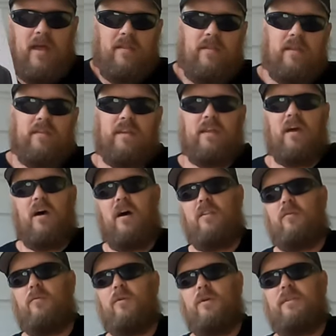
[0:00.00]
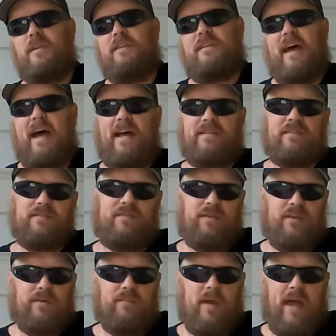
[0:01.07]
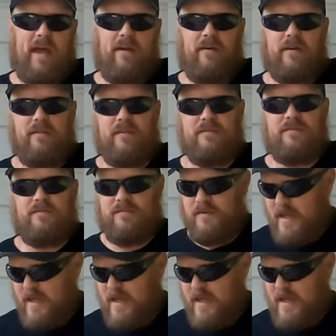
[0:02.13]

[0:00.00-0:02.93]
and then the other one that ties into your battery that's